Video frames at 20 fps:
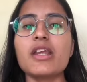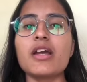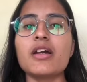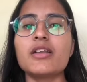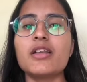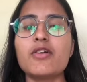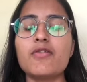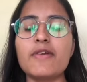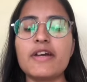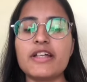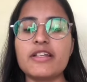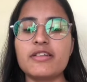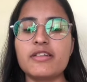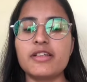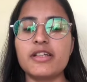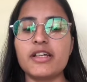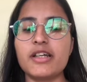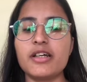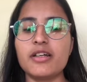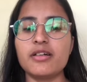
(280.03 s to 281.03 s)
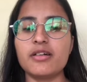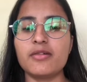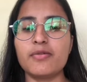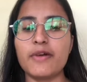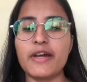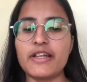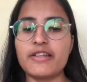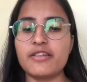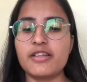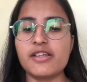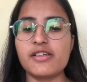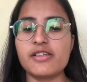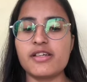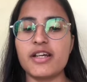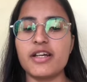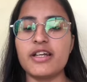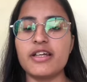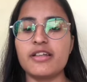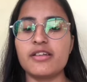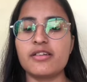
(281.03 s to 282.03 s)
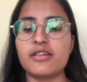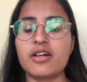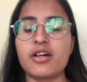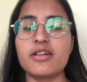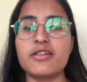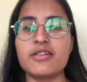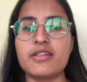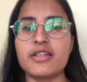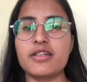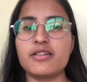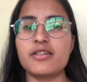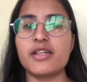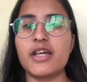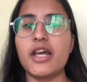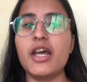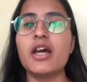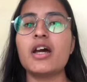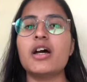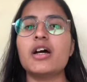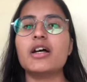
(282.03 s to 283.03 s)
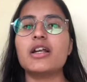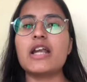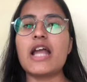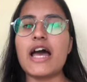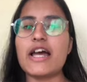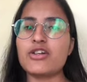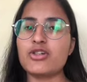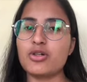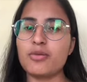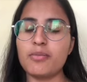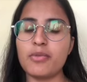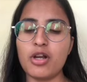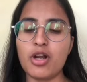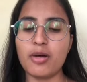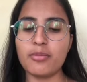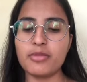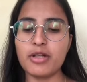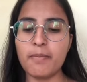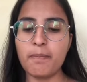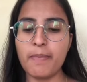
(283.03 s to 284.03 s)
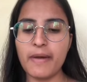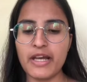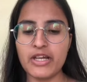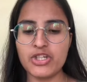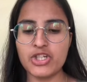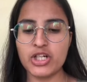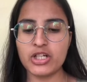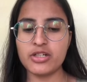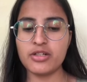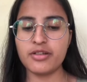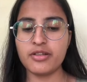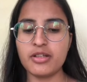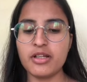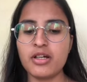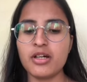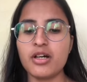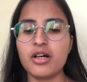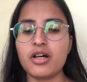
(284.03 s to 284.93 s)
The phase 3 studies consist the large number of the patients,